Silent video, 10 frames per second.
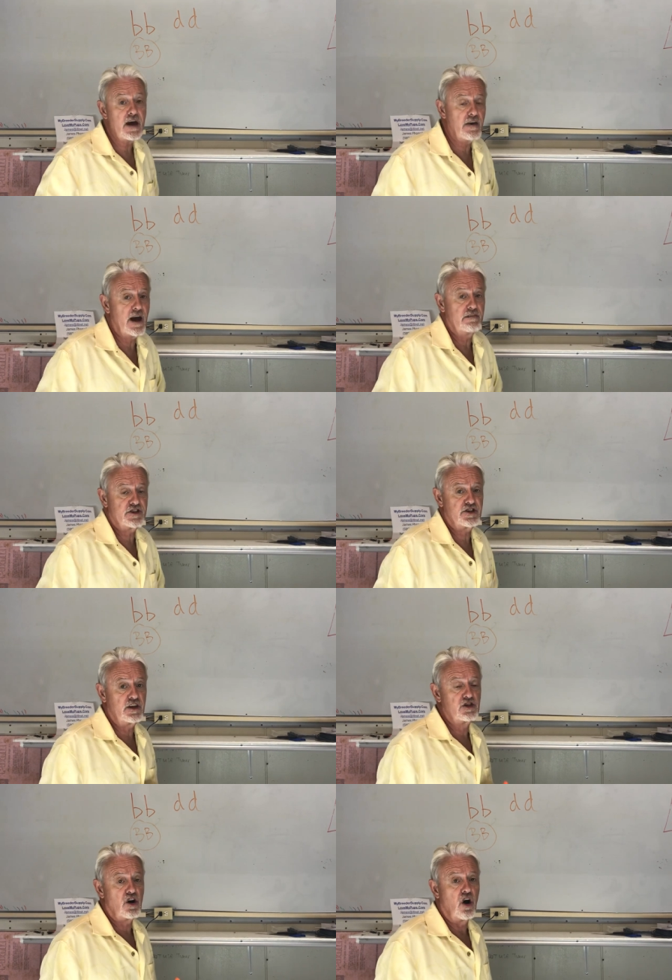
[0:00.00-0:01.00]
never ever
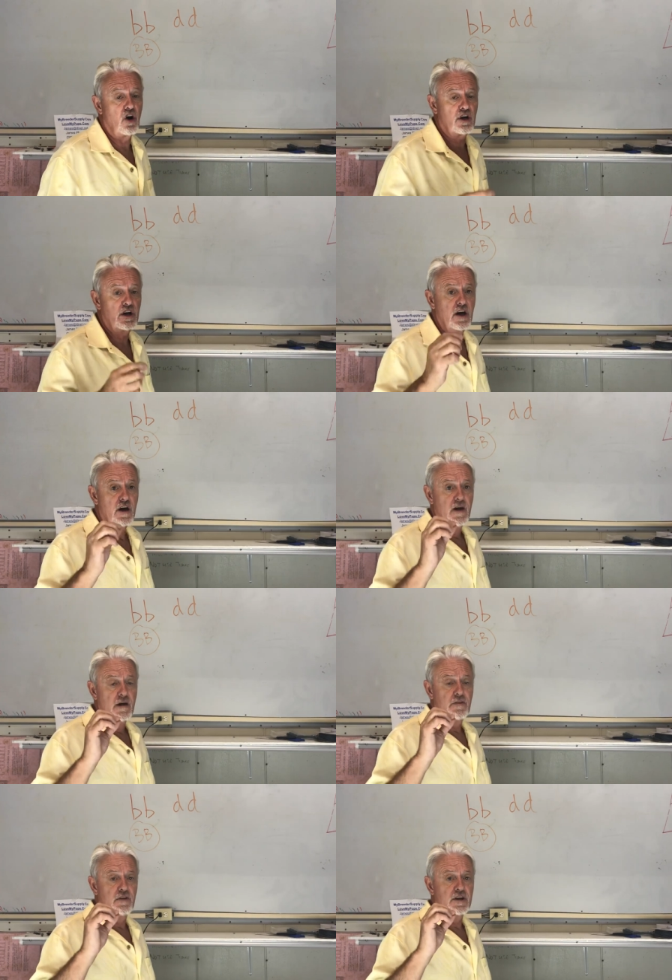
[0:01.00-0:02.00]
seen a dog
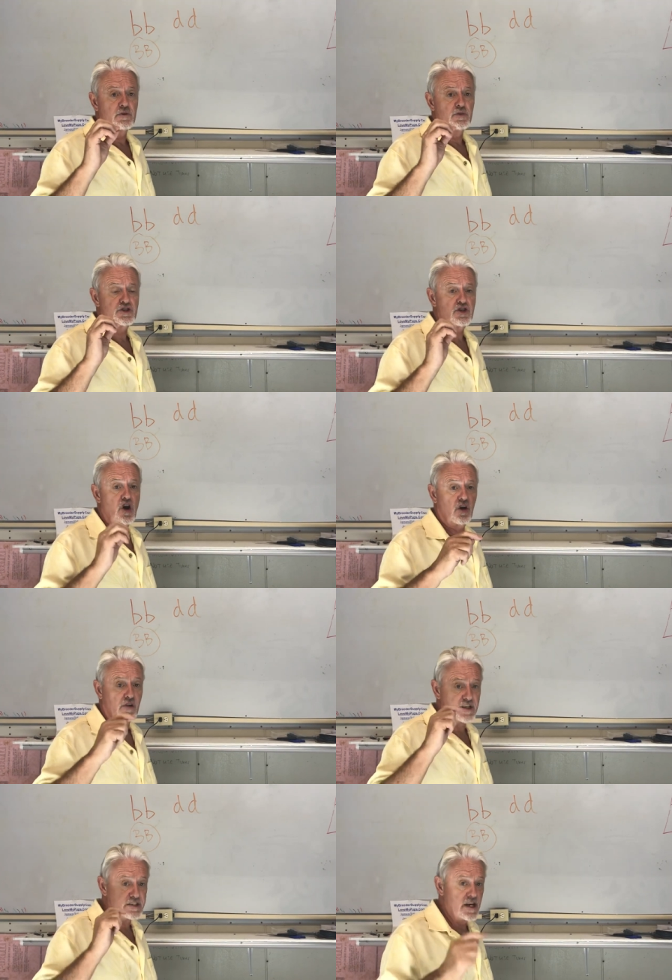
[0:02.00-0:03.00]
that was
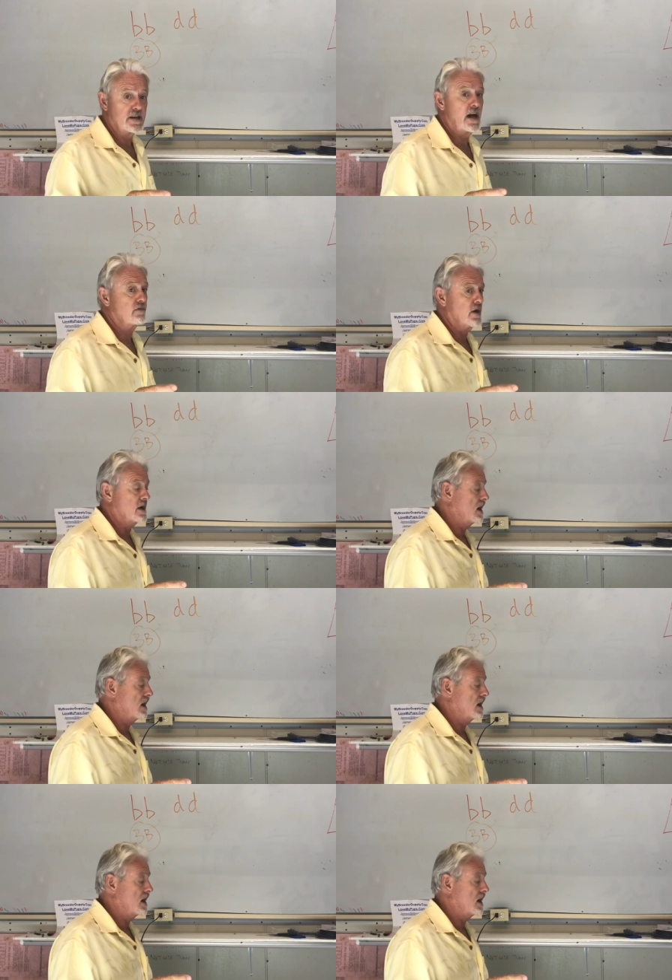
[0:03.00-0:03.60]
chocolate that didn't have a red